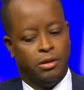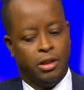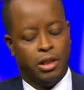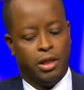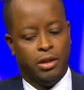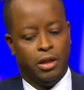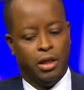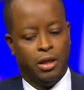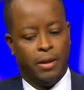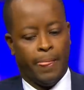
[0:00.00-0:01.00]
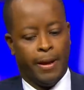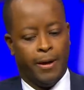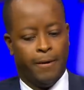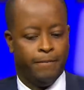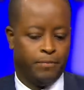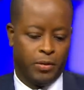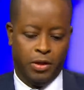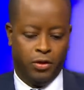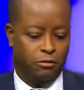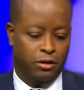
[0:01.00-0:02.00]
Rashad Young.
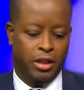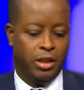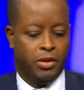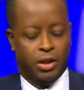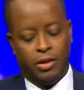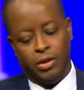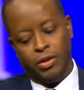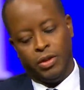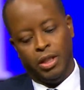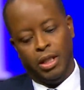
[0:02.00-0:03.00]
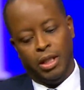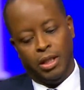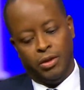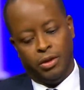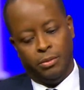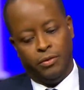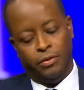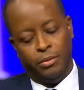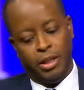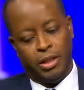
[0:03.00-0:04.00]
He's already sent us some
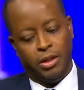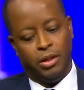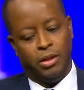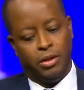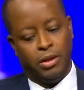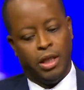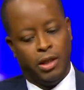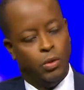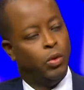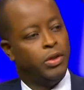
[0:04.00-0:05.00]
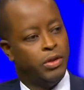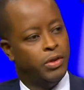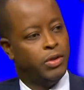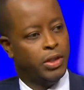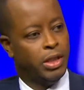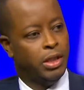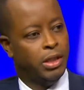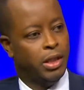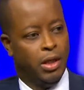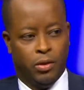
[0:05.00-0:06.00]
information that he wanted to
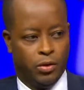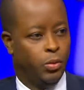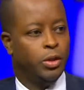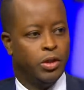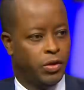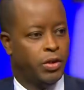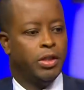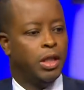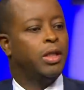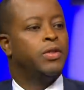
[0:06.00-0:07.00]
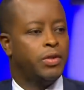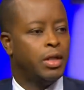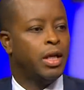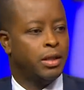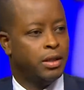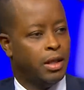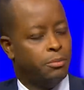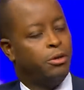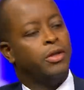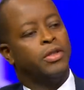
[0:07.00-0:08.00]
see. And so we're going to sit down and start
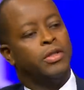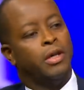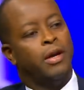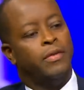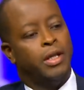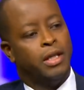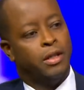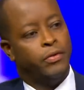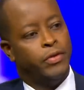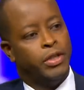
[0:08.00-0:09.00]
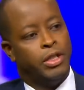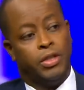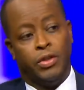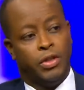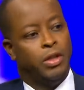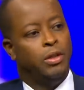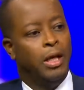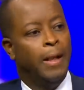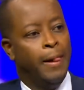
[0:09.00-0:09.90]
that process of having that conversation to see